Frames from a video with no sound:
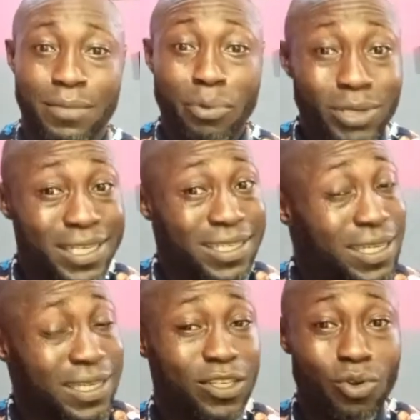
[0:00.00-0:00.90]
But this
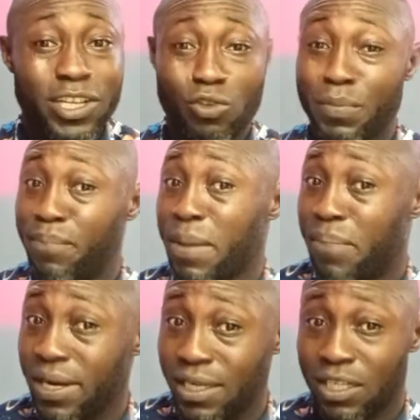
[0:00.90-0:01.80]
thing is going to be
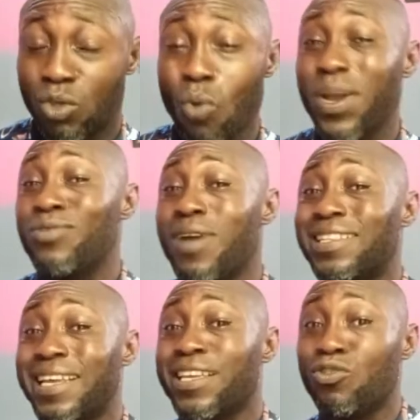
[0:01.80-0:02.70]
pepperish. So when you are
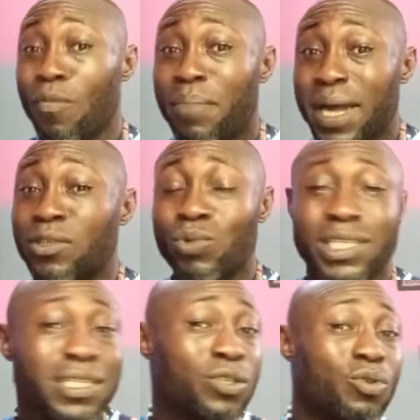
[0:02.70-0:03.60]
taking your bath with
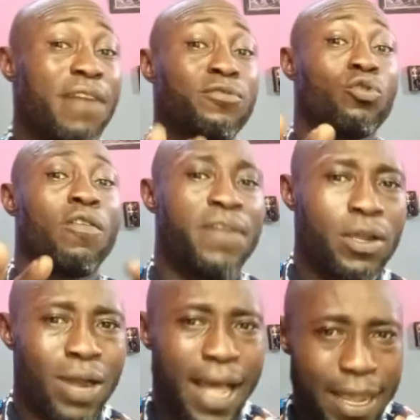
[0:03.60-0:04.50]
it, you have to cover
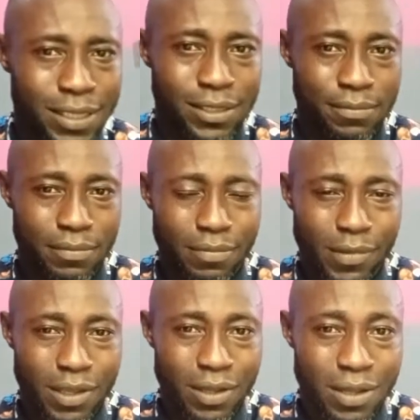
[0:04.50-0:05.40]
your eyes.
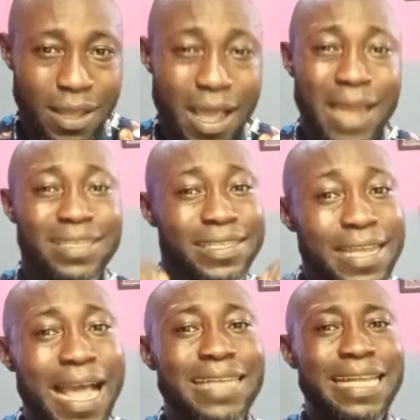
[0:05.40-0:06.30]
And
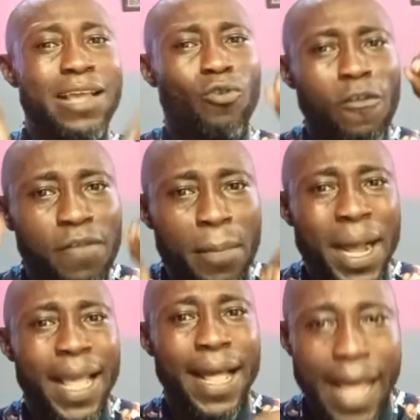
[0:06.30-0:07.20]
say, as I cover
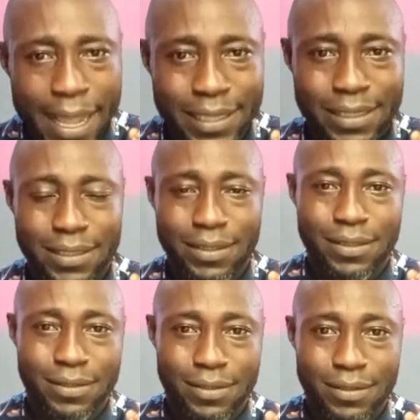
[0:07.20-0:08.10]
my eyes,
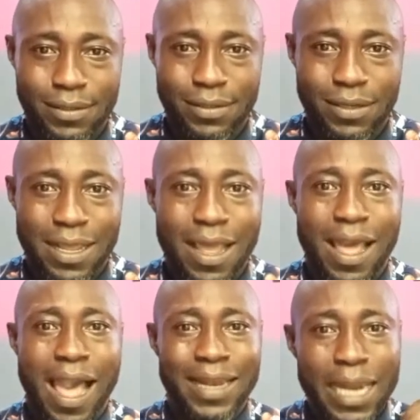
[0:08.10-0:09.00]

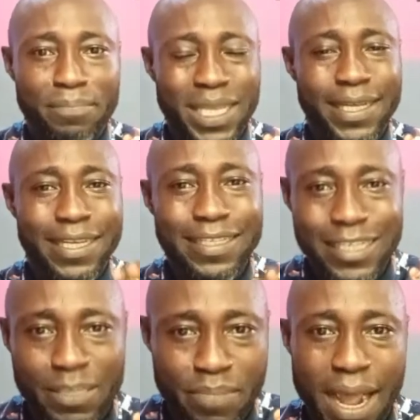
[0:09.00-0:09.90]
and I'm taking
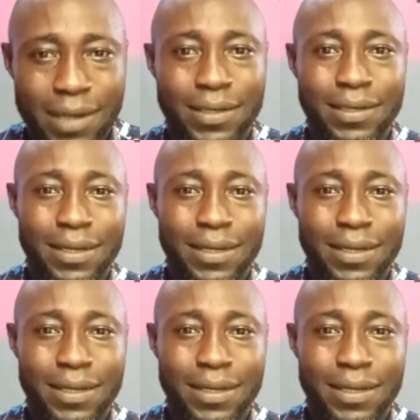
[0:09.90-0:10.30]
this bath,